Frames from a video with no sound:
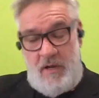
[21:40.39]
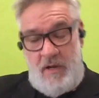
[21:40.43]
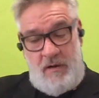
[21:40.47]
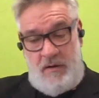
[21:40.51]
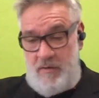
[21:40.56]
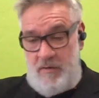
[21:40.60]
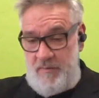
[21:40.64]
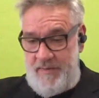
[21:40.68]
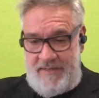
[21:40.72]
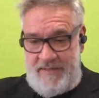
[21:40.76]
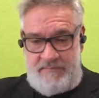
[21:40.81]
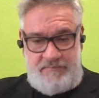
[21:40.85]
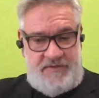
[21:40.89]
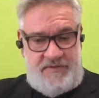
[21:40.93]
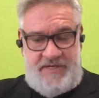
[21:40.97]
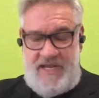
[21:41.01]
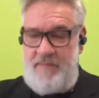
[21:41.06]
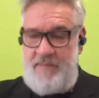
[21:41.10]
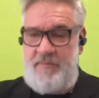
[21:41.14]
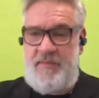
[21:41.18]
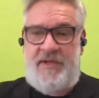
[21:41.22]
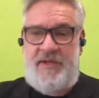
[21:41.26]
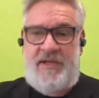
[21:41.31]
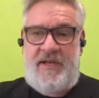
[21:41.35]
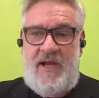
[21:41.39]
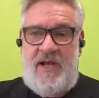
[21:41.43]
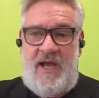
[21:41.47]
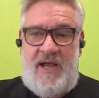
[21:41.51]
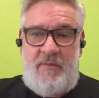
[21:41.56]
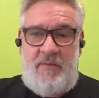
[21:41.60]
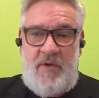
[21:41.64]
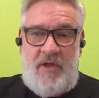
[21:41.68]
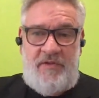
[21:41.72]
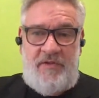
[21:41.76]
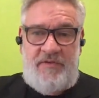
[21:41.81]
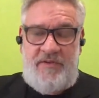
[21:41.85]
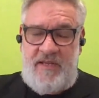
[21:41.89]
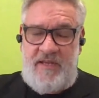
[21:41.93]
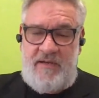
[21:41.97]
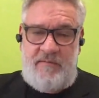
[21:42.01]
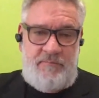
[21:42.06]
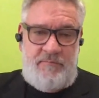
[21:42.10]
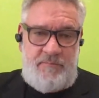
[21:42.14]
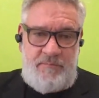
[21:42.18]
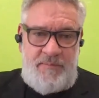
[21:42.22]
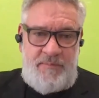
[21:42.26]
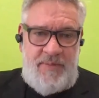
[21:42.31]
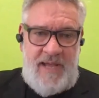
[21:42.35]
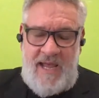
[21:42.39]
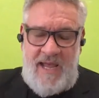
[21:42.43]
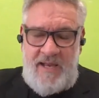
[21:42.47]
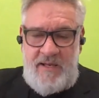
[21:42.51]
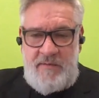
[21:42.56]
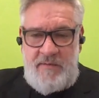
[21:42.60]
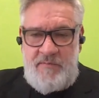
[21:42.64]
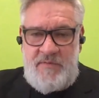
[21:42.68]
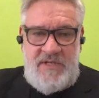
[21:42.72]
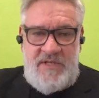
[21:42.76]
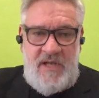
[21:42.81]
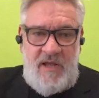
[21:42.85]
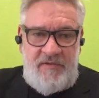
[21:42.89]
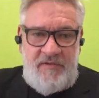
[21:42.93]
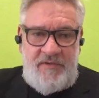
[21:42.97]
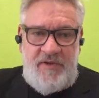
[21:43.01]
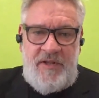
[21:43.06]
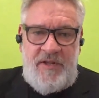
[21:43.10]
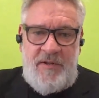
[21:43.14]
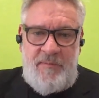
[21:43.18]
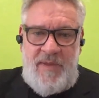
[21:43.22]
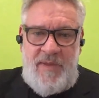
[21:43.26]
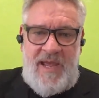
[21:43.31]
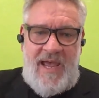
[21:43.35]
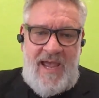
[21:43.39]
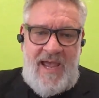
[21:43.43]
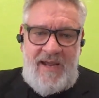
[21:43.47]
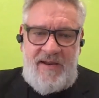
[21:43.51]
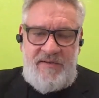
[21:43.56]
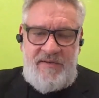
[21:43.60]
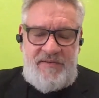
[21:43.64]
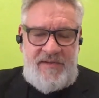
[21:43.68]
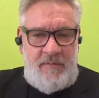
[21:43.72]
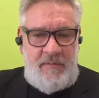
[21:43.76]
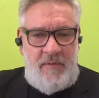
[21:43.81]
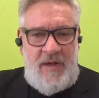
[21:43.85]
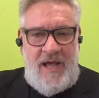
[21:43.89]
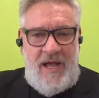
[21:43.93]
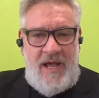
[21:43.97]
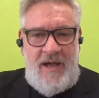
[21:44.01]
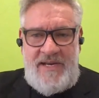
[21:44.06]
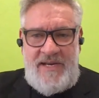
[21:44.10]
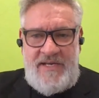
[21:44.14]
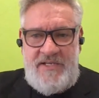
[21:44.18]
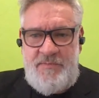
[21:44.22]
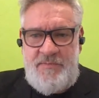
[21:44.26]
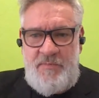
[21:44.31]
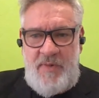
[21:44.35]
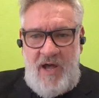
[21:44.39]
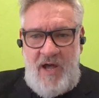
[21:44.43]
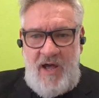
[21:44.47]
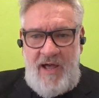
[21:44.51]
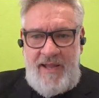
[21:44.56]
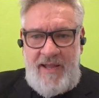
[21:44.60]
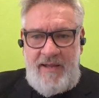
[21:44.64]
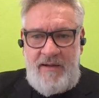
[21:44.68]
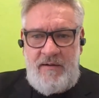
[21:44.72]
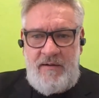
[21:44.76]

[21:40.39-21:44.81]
Oh, we get 10 million eyeballs. And they pat themselves on the back and you say, well, how many did you buy?